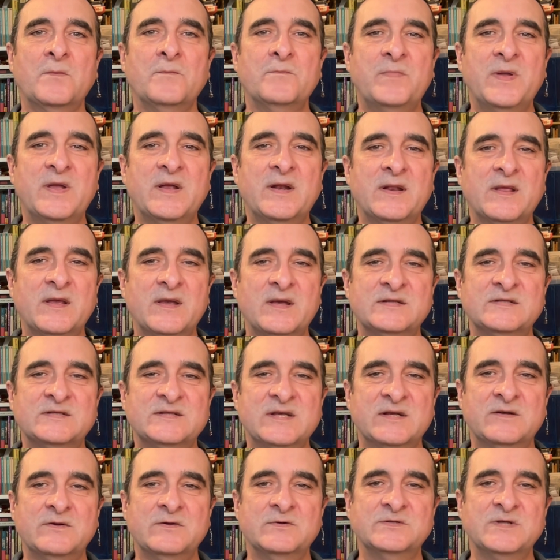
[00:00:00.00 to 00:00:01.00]
Piglia
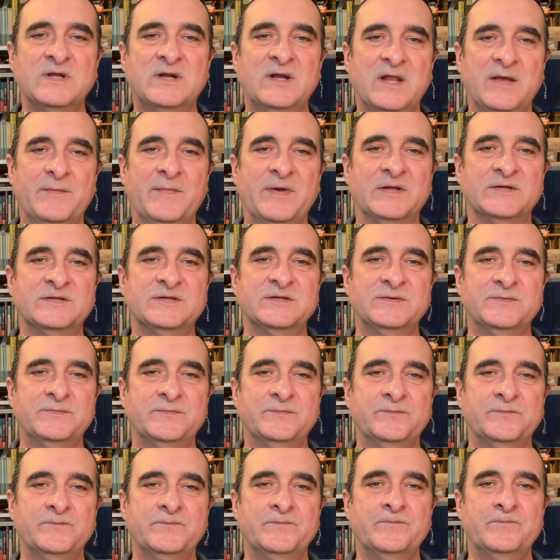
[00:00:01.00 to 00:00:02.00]
signals a limit,
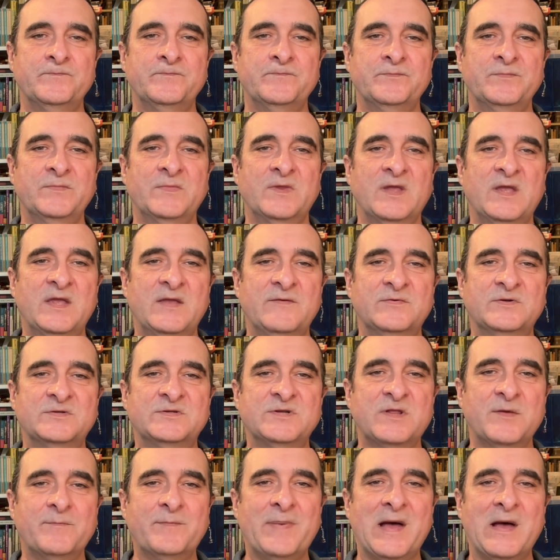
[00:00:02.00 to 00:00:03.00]
even
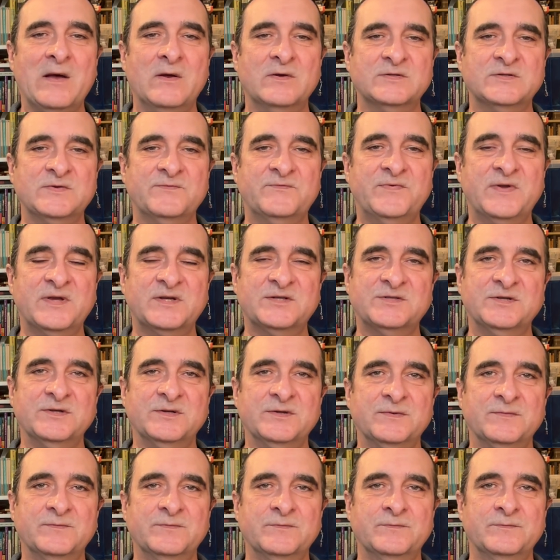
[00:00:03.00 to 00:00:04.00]
to the powers of
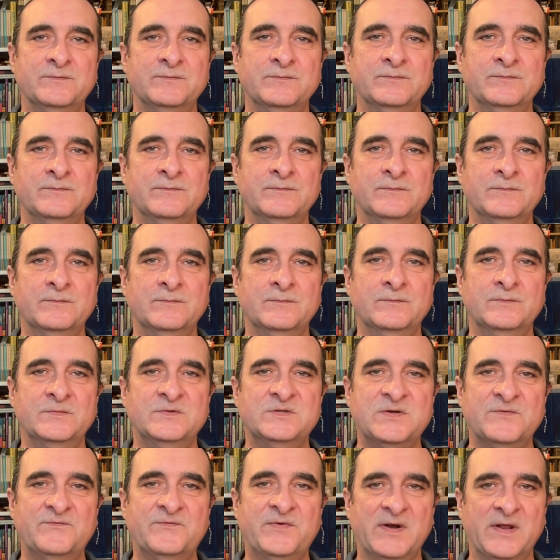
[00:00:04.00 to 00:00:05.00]
fiction,
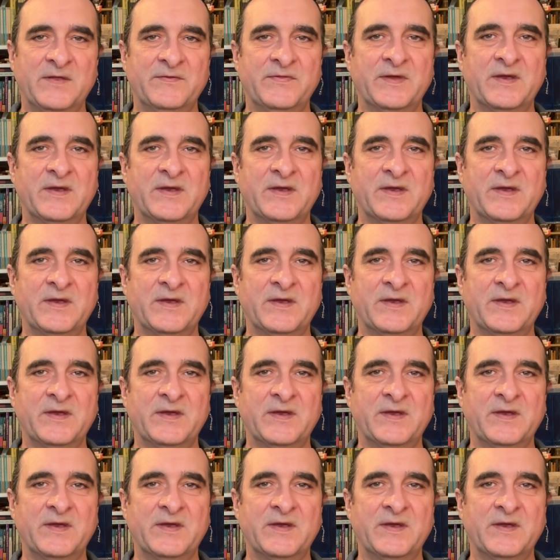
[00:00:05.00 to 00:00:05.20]
to fill in